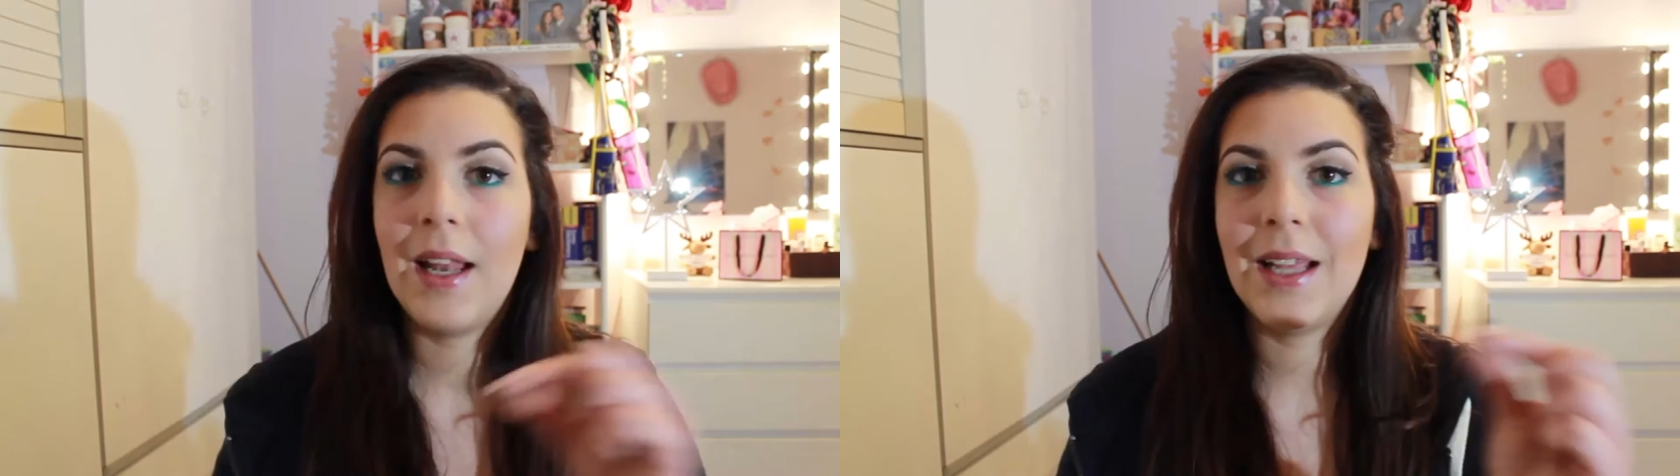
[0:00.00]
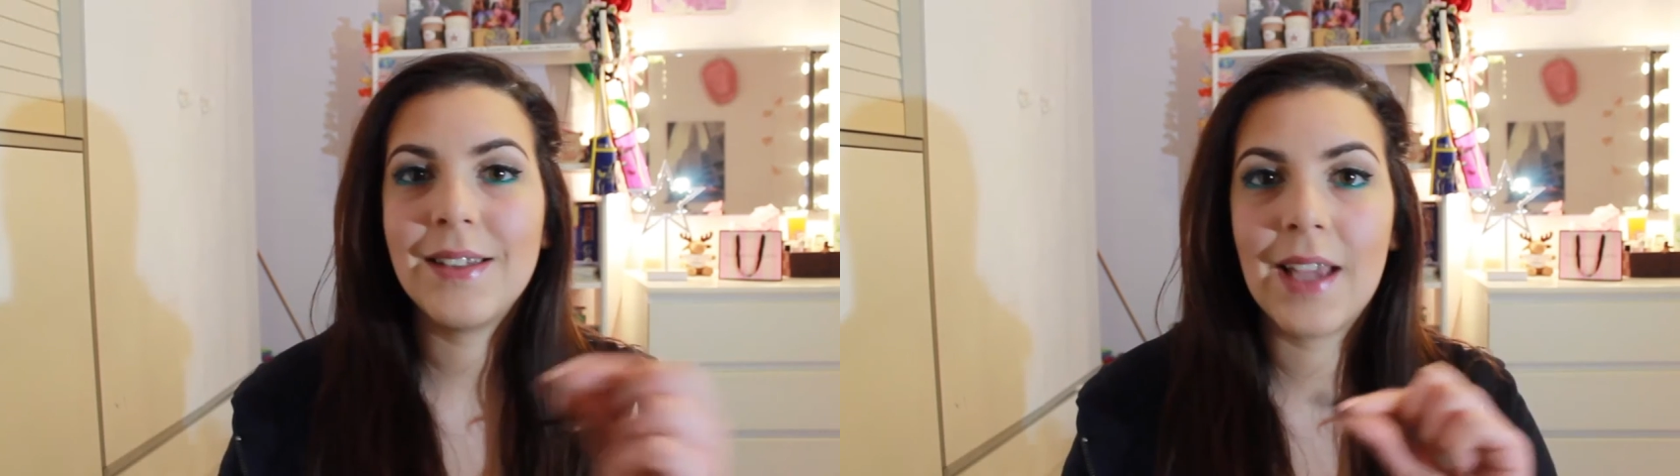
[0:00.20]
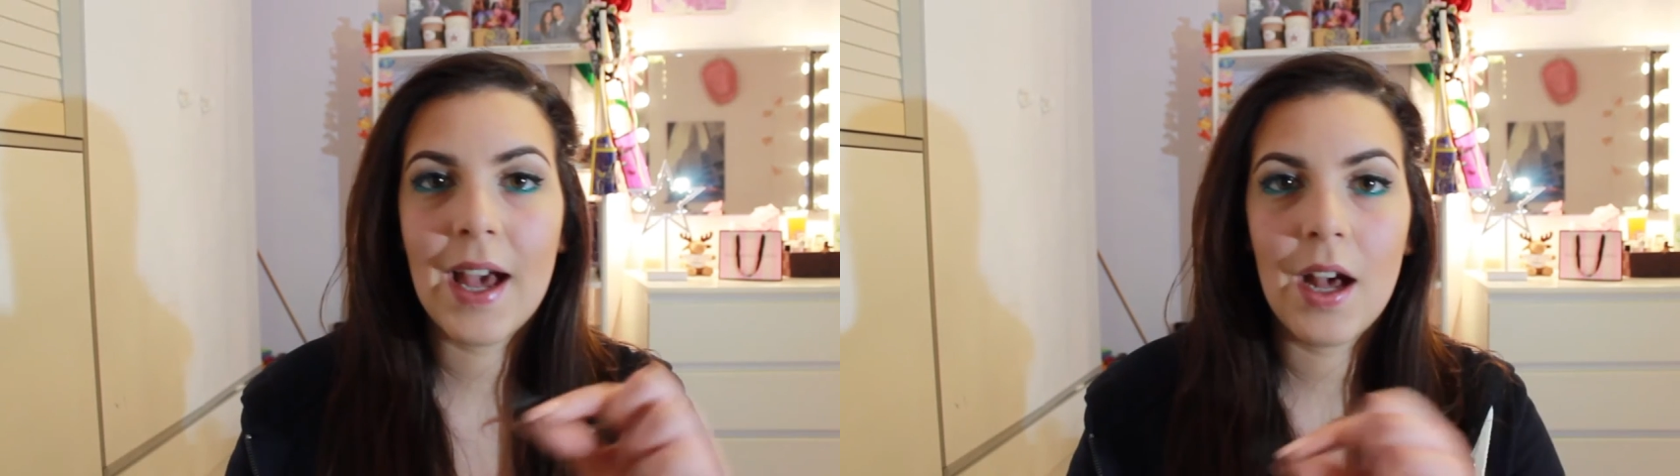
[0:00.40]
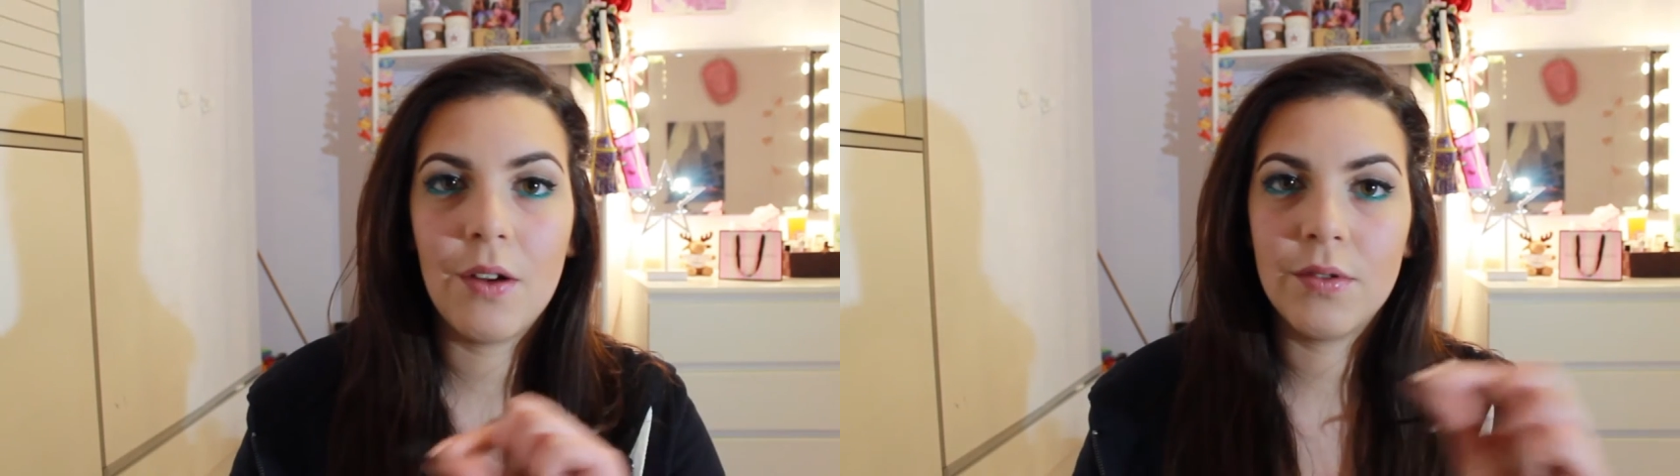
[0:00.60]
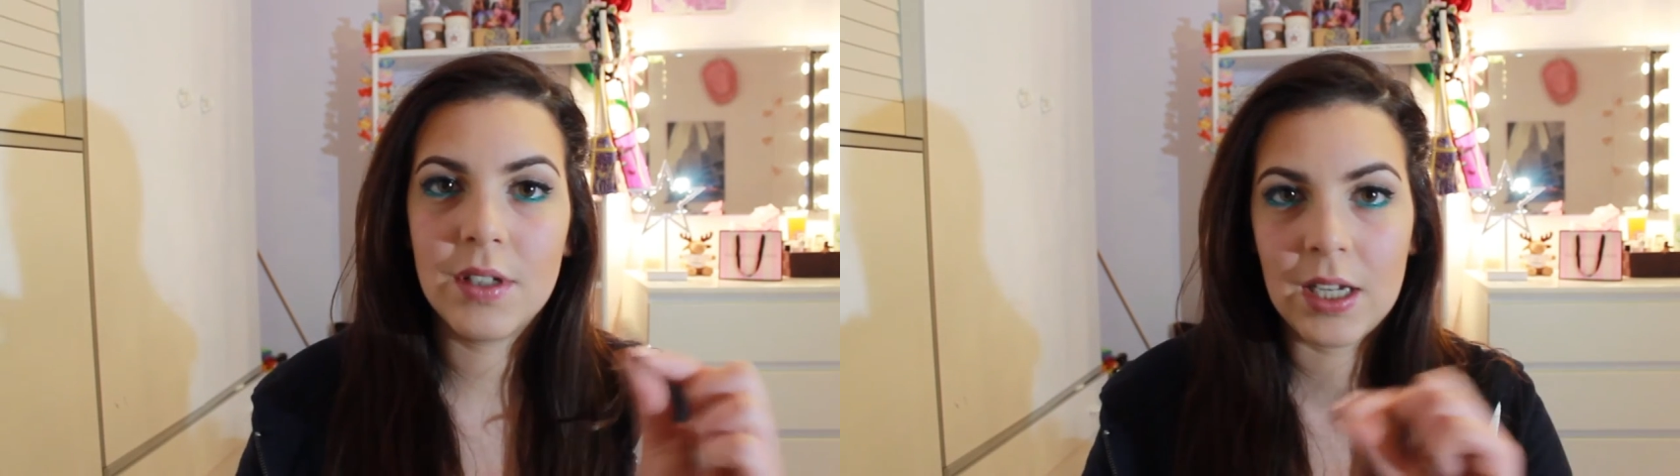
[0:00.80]
Let's
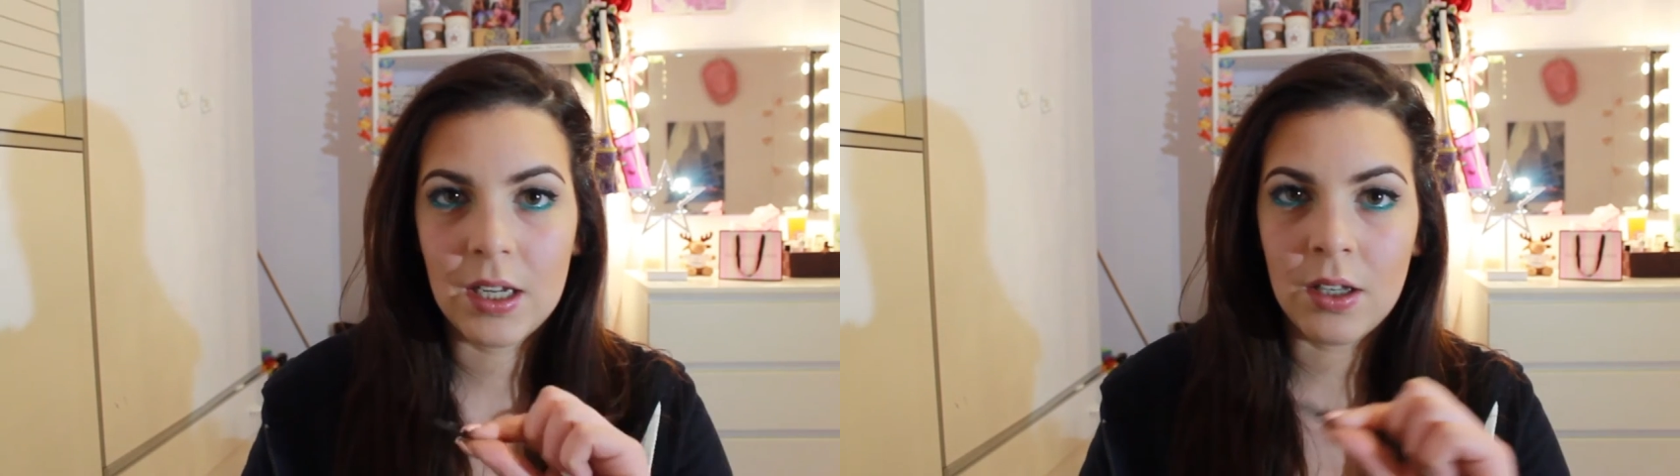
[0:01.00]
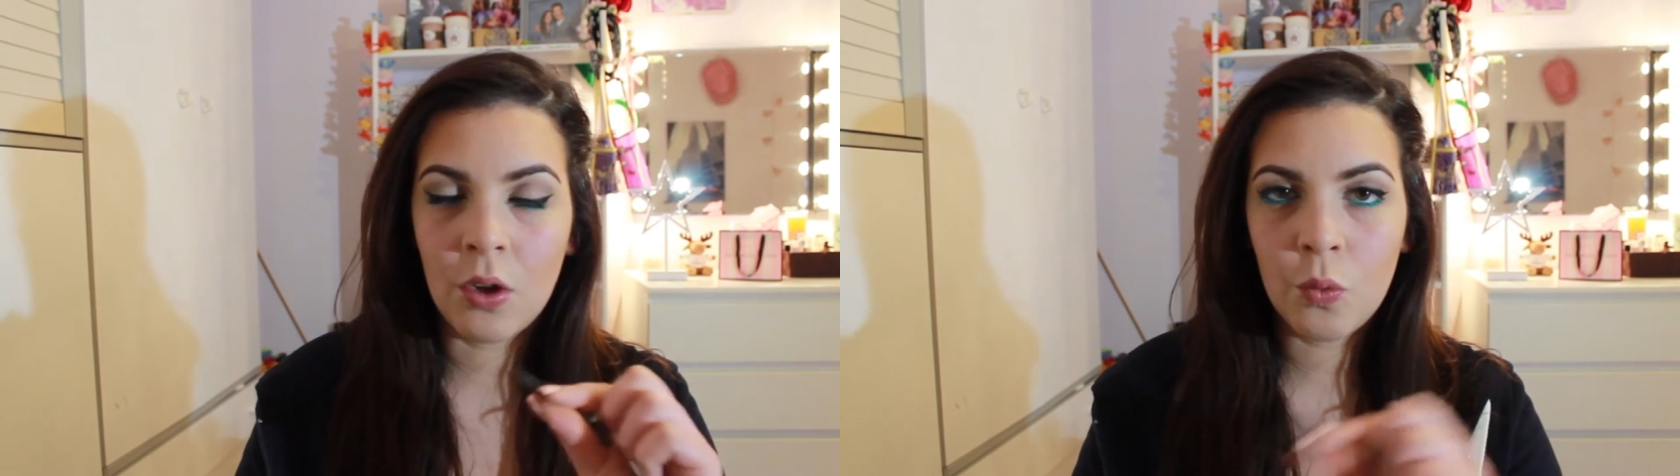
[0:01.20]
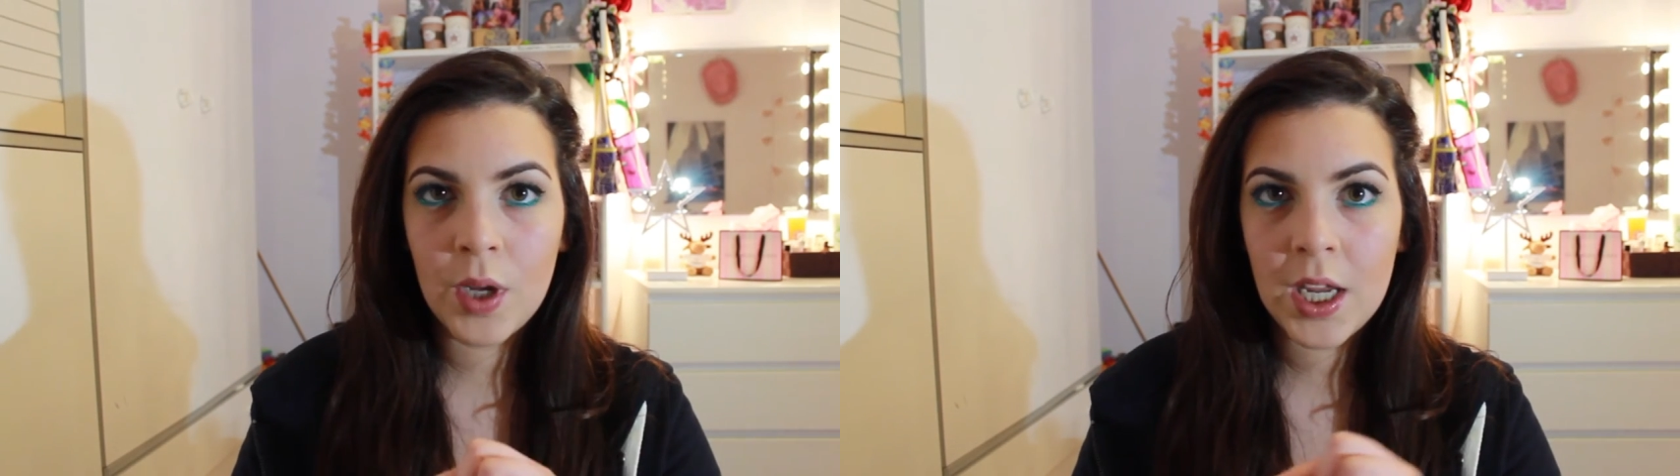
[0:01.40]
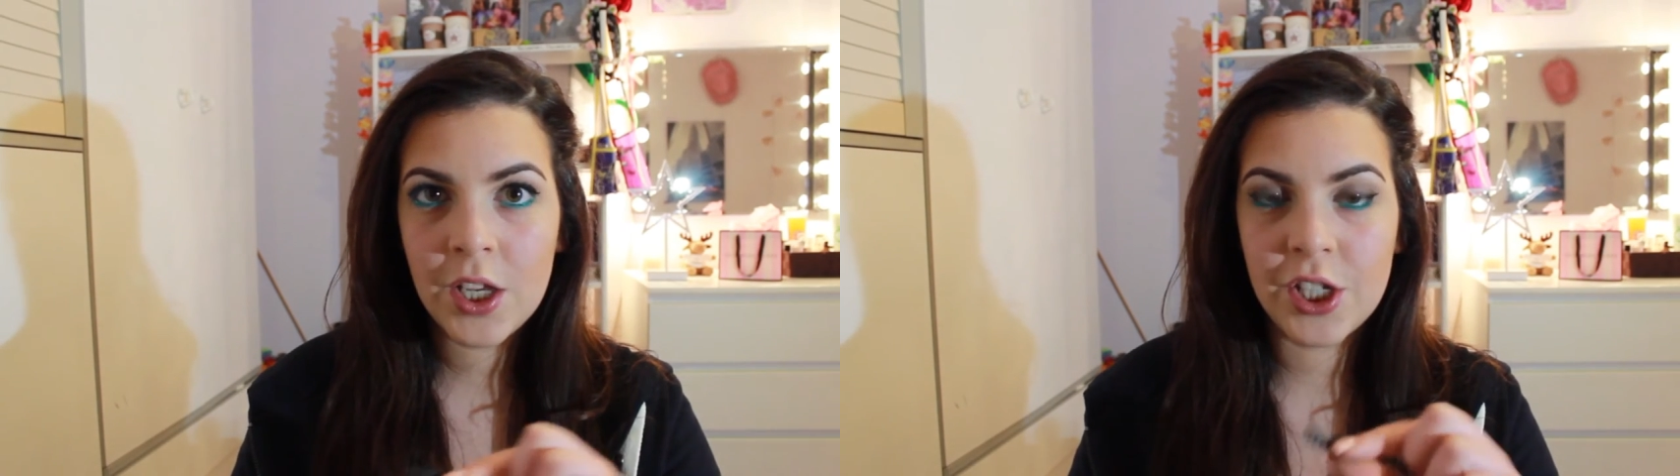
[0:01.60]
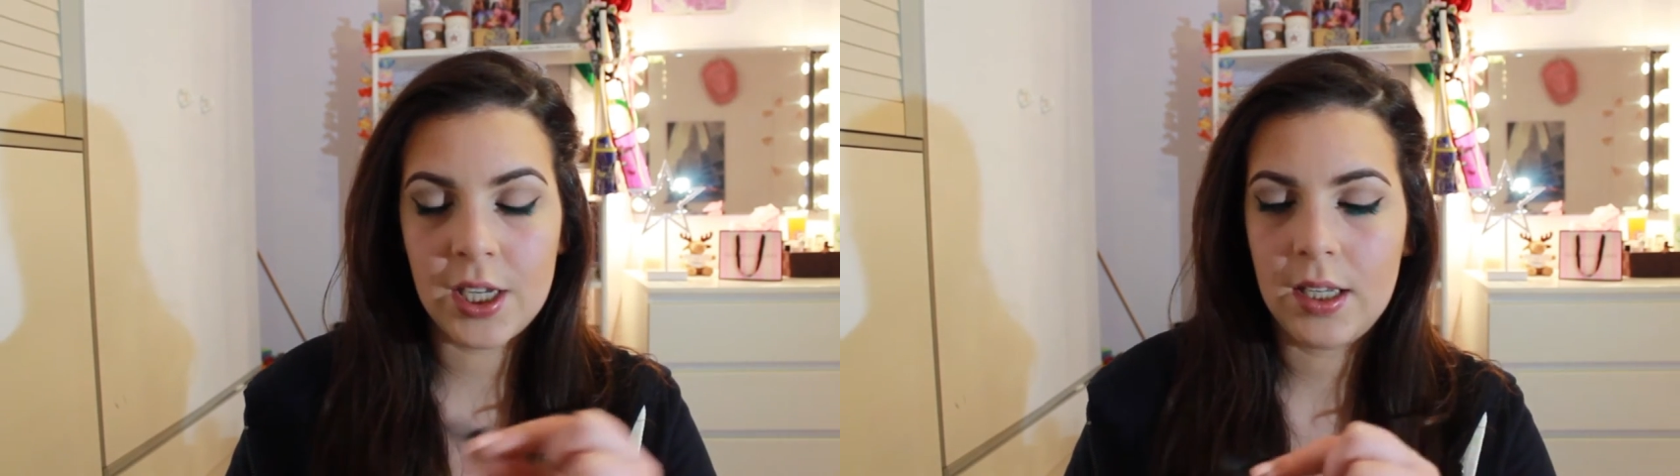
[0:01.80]
count in
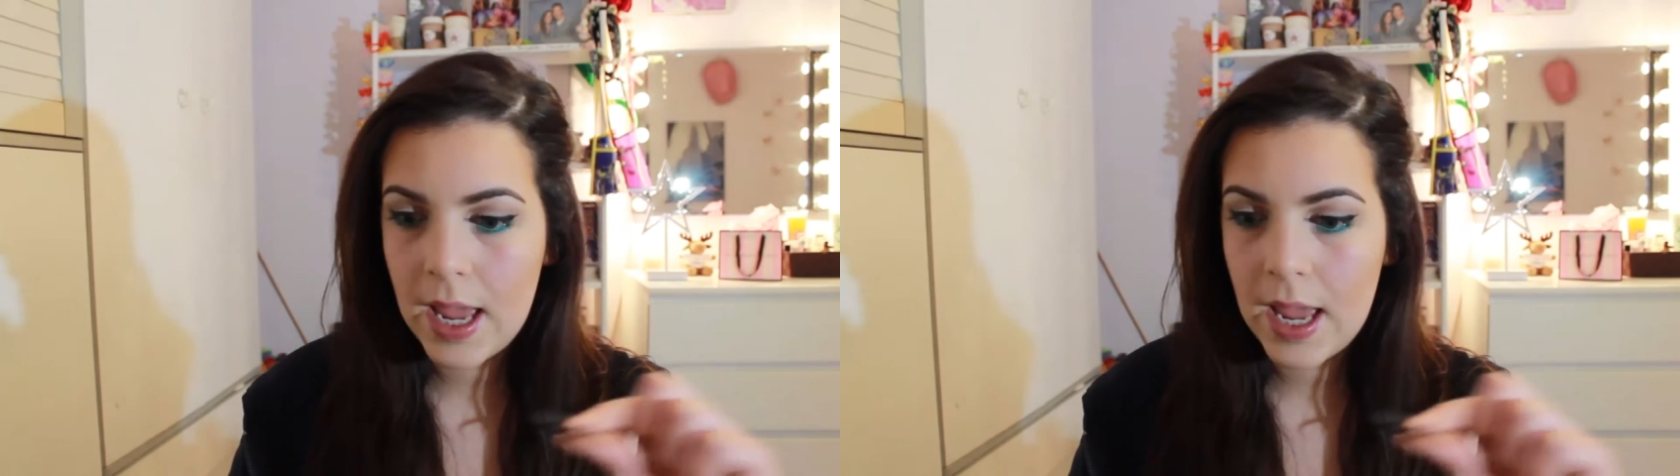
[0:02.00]
Norwegian.